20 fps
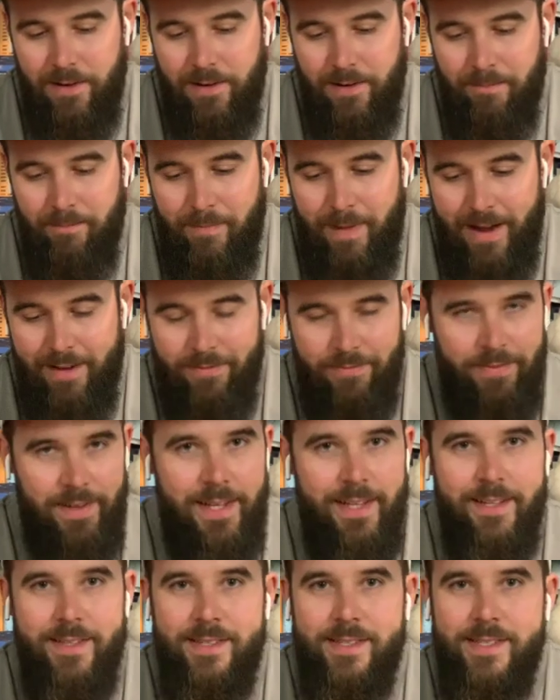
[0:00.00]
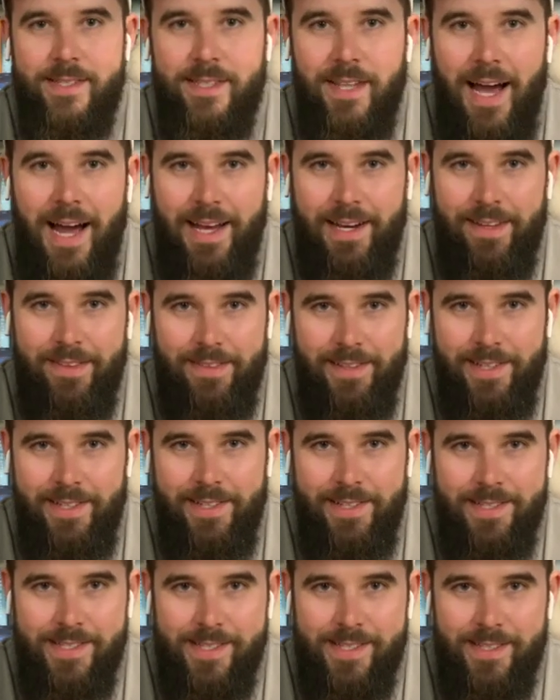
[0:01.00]
My feet slide in
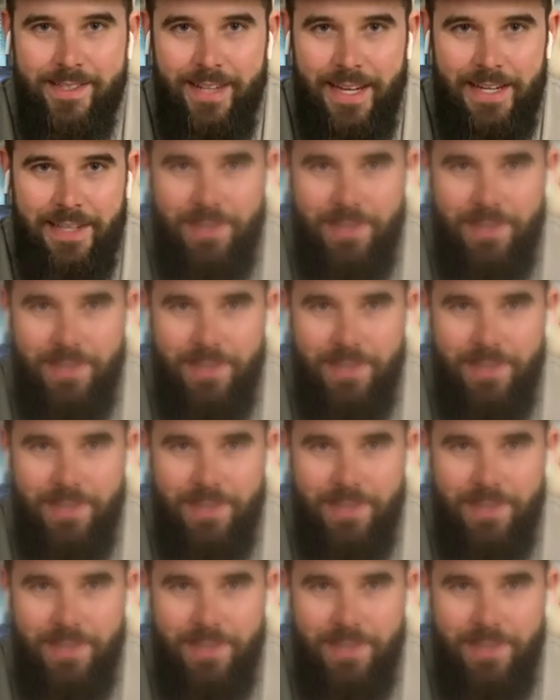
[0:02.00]
these like